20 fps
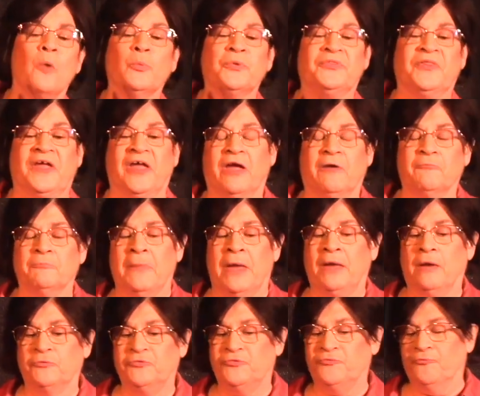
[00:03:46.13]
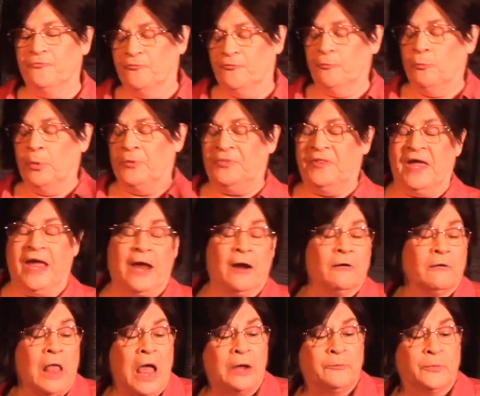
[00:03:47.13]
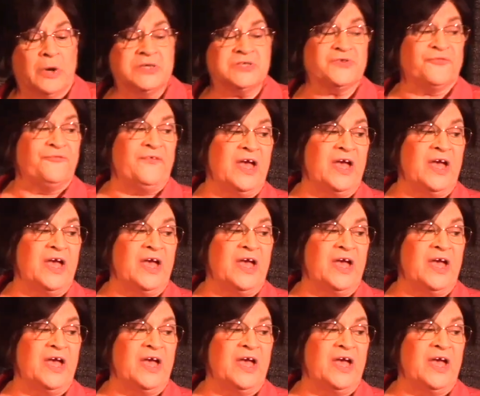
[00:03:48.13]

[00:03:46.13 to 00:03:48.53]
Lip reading: around talking about topics that